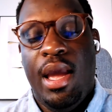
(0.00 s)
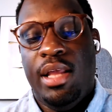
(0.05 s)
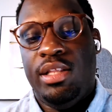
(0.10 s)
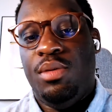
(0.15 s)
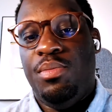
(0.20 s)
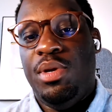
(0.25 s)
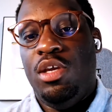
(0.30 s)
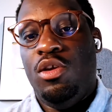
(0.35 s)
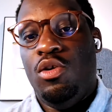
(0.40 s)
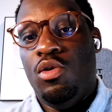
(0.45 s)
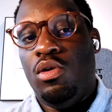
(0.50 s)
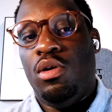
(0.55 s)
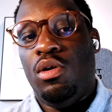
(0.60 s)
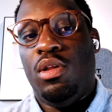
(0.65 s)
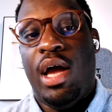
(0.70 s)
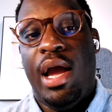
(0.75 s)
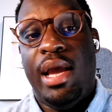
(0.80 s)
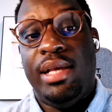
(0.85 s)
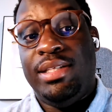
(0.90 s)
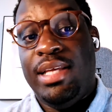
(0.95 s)
and to be
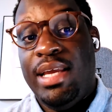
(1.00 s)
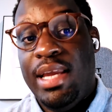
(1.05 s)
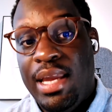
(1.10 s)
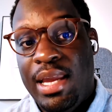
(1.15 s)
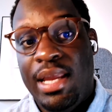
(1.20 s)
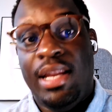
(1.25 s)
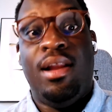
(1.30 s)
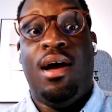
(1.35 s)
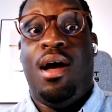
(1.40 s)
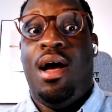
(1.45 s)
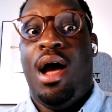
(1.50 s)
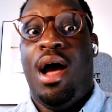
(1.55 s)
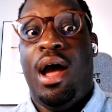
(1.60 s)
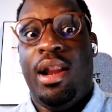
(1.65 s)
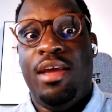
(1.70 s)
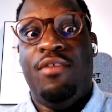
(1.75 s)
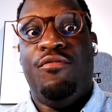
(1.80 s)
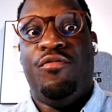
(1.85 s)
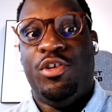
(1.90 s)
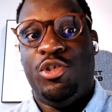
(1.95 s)
utilized in
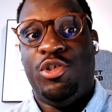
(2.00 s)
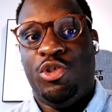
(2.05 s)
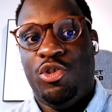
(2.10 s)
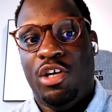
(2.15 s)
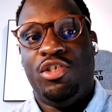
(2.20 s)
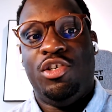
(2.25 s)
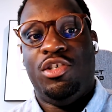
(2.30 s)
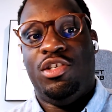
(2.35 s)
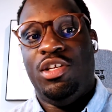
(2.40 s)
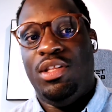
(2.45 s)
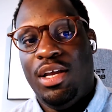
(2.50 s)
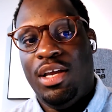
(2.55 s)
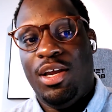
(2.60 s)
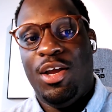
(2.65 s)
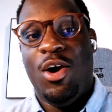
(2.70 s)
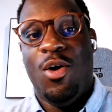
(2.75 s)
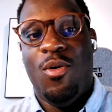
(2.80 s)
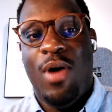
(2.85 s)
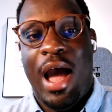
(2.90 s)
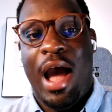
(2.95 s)
hot infrastructure to then
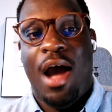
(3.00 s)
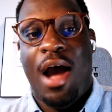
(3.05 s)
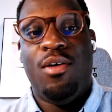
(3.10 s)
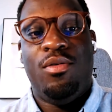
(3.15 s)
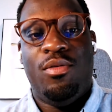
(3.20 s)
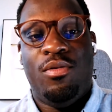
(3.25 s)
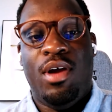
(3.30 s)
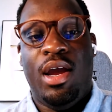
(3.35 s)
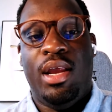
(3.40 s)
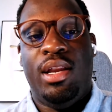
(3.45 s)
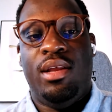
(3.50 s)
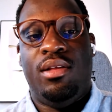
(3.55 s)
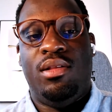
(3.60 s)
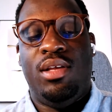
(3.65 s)
go out, right?